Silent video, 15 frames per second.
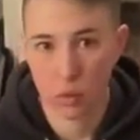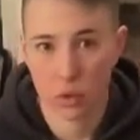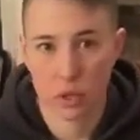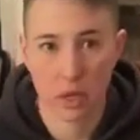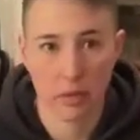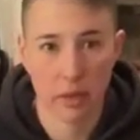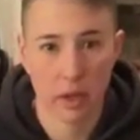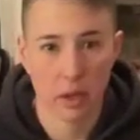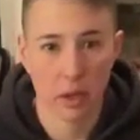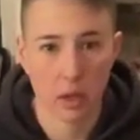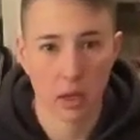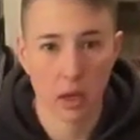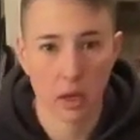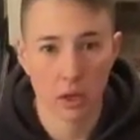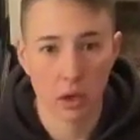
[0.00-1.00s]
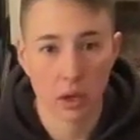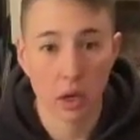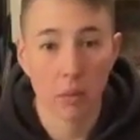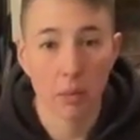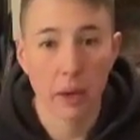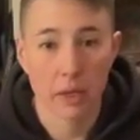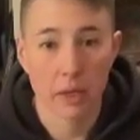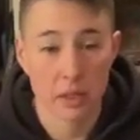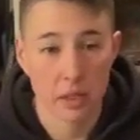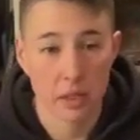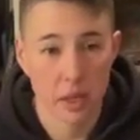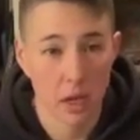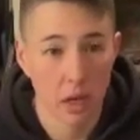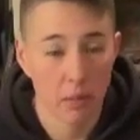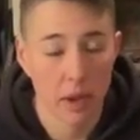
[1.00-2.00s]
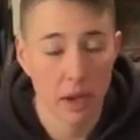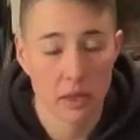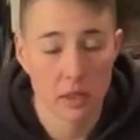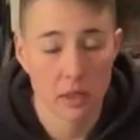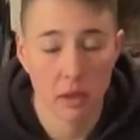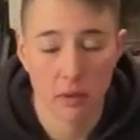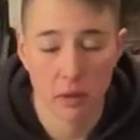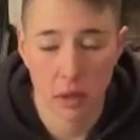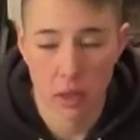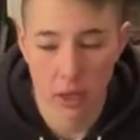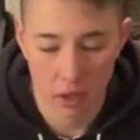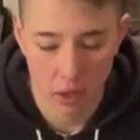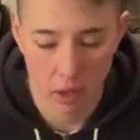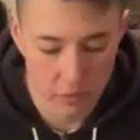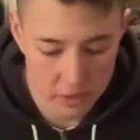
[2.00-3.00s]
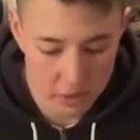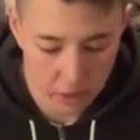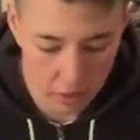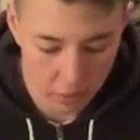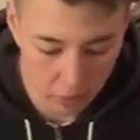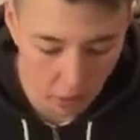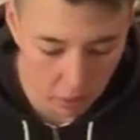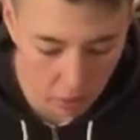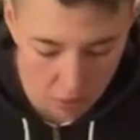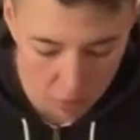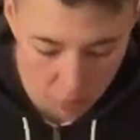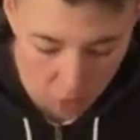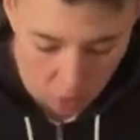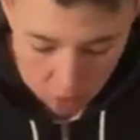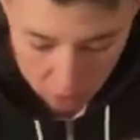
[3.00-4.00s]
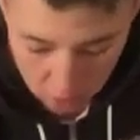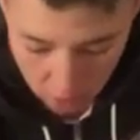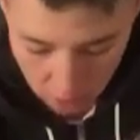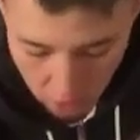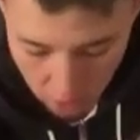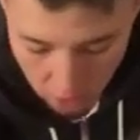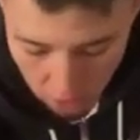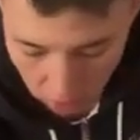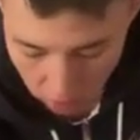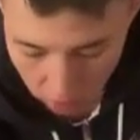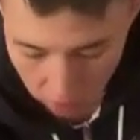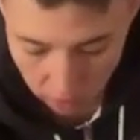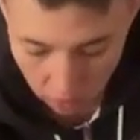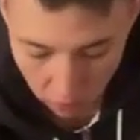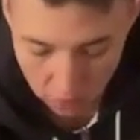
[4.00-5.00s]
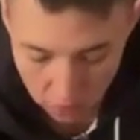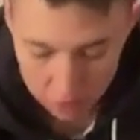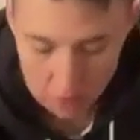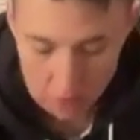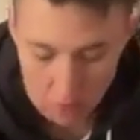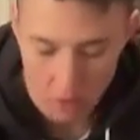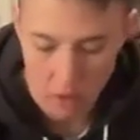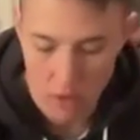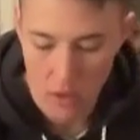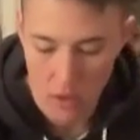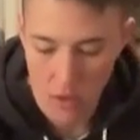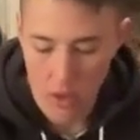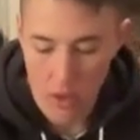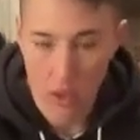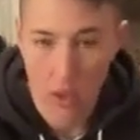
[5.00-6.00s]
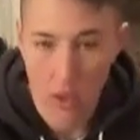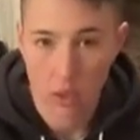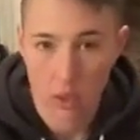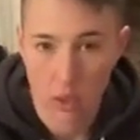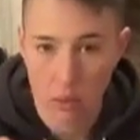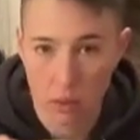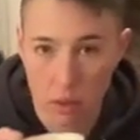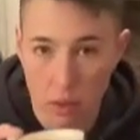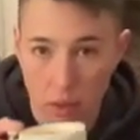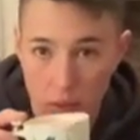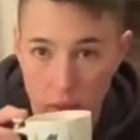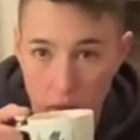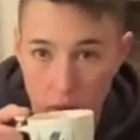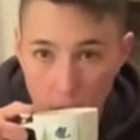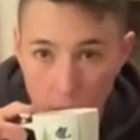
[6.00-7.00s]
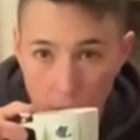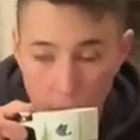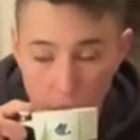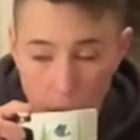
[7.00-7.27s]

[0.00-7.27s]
Once you have that, you can either come back to standing maxing if you like. You don't stay on the ground anymore. We're done with that for now.